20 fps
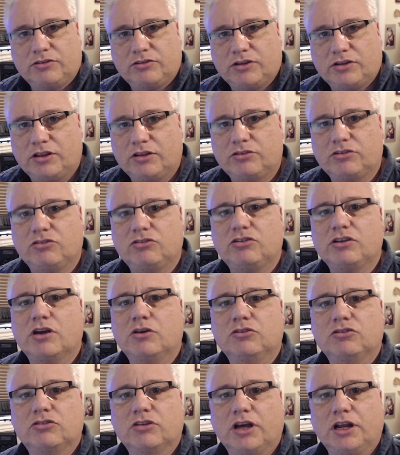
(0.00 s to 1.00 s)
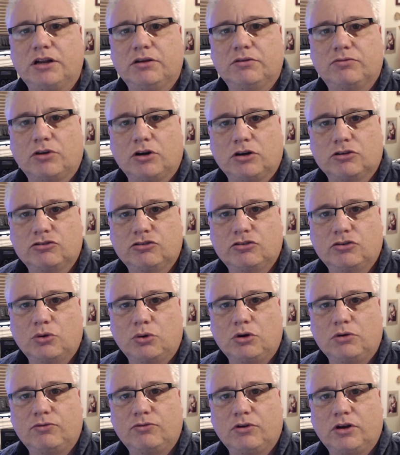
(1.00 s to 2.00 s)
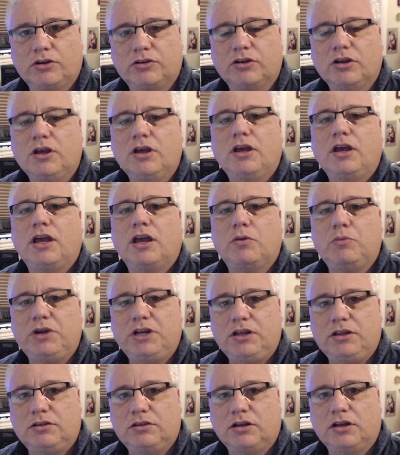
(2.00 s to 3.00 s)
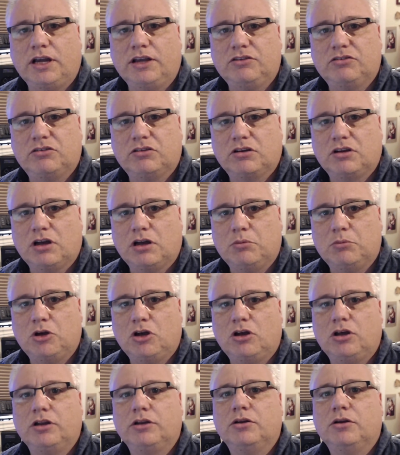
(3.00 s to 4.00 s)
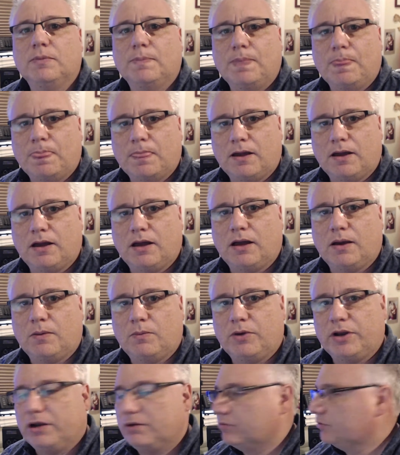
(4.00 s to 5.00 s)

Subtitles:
say this is the outside of our storefront and we need the lights to come on whenever